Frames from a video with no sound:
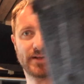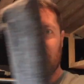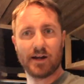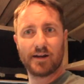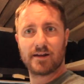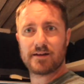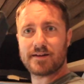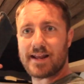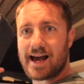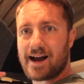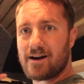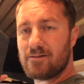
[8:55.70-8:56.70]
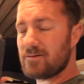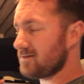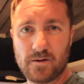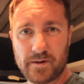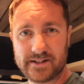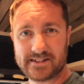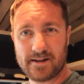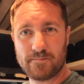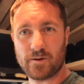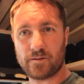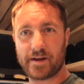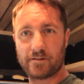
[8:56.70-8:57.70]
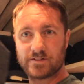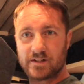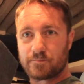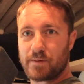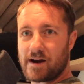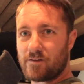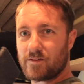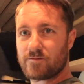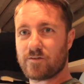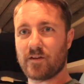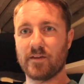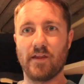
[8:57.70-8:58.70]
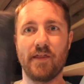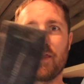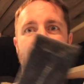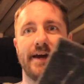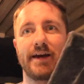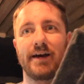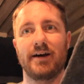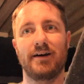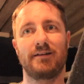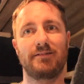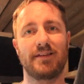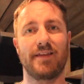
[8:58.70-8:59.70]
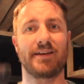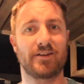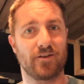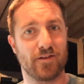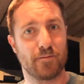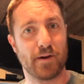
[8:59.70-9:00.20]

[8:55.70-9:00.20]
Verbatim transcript: done. Now we assemble. They obviously look better on the front than they do on the